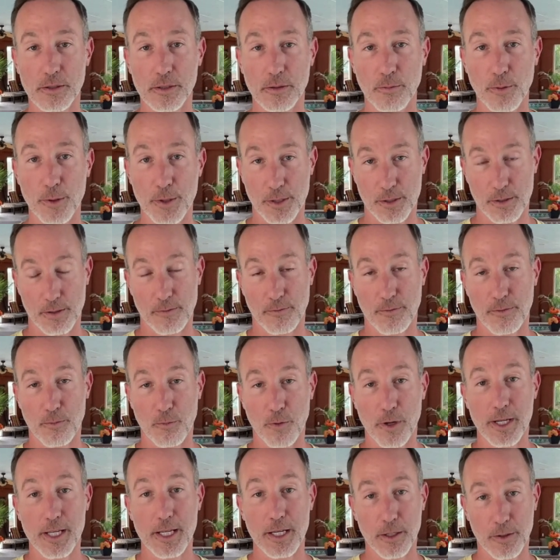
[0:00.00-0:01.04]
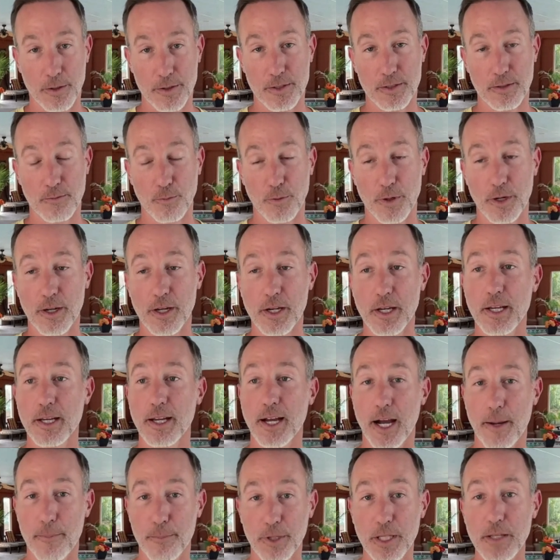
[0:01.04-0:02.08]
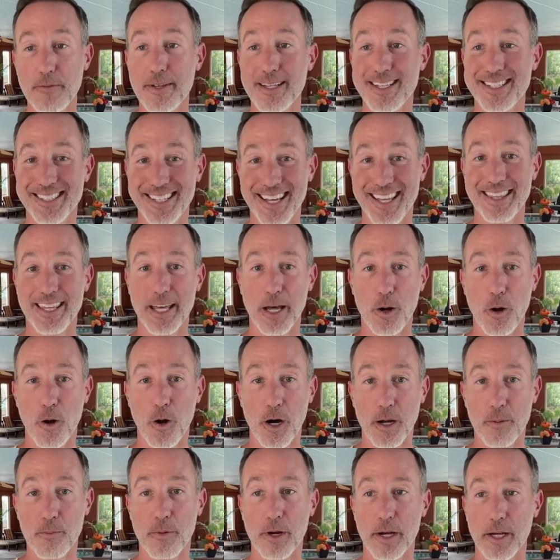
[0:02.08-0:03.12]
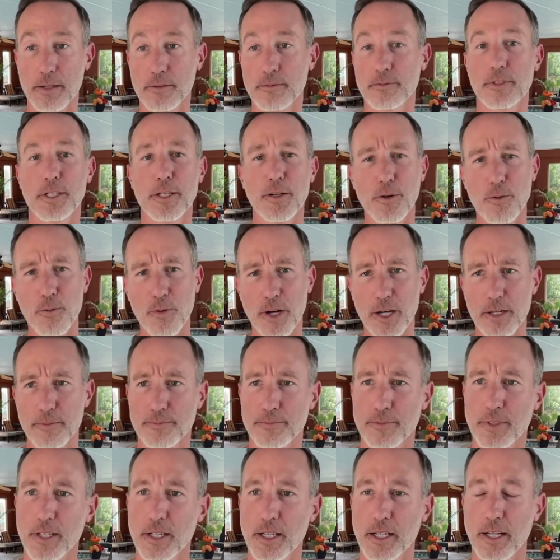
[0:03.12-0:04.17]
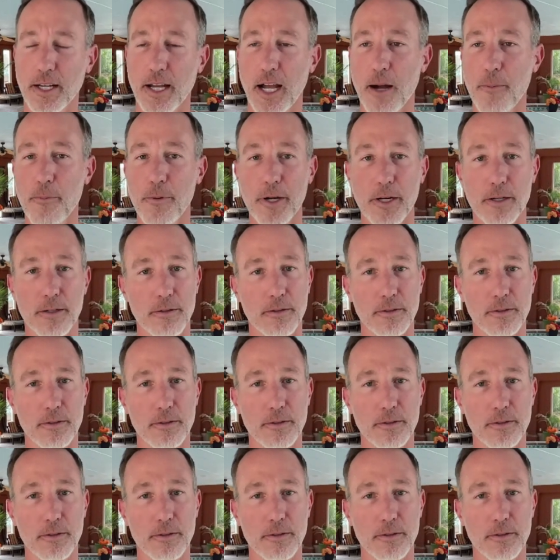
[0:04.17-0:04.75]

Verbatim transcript: which from what he understood, what I believe he said that on my, you know what? How about,